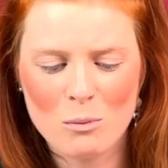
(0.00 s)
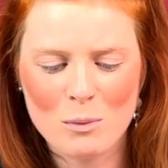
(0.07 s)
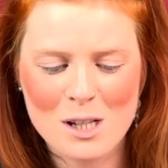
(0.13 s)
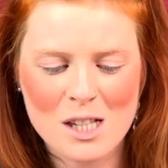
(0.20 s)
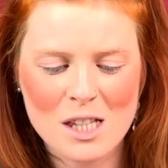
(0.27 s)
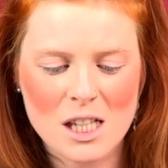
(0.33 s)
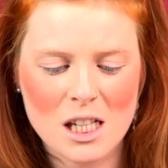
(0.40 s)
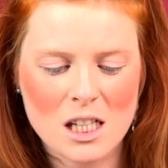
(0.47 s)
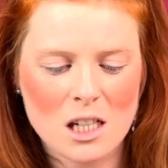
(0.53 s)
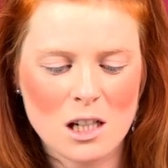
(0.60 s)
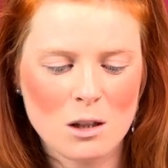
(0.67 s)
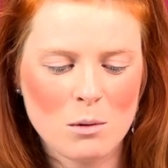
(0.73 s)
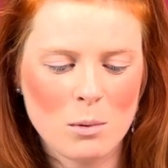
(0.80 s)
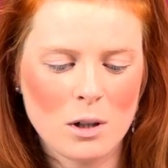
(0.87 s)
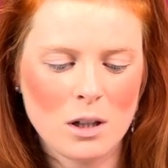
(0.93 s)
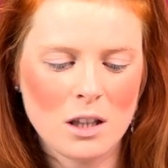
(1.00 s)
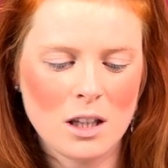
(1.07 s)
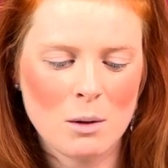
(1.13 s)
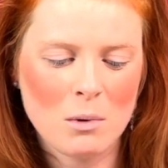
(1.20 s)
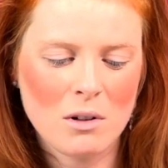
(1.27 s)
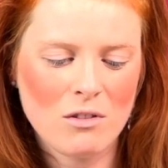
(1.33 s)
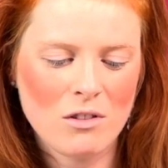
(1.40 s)
my 16th birthday,
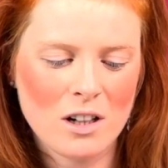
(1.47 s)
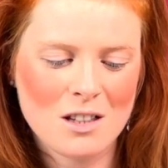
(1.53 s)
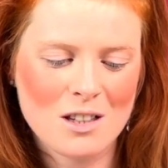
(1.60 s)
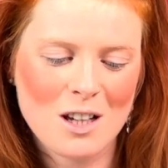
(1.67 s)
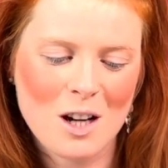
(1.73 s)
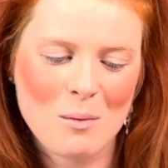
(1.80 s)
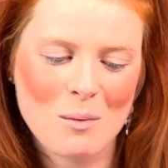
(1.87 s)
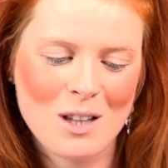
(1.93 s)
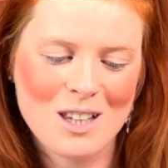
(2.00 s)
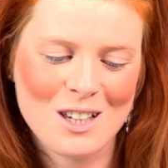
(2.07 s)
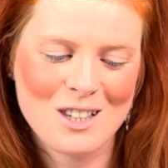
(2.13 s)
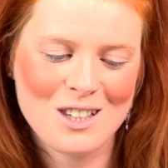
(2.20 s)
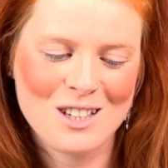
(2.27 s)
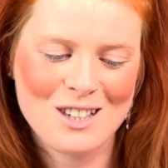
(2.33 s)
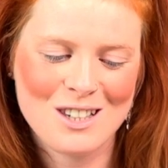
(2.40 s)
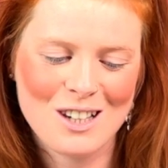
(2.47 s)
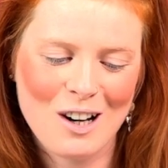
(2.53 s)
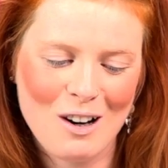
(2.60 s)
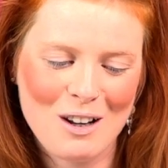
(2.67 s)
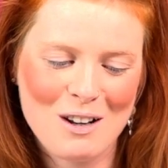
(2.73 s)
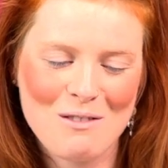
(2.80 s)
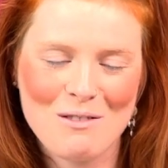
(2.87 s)
my friends got me this
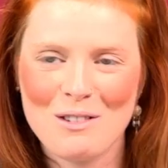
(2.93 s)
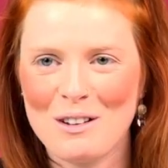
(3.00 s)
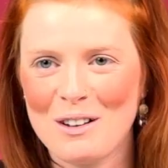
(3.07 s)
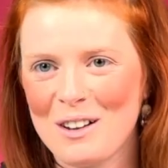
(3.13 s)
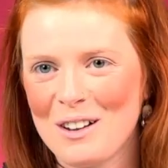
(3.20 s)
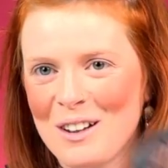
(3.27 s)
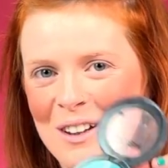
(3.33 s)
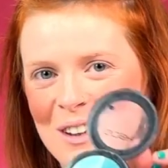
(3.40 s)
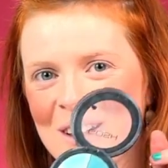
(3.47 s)
delightful,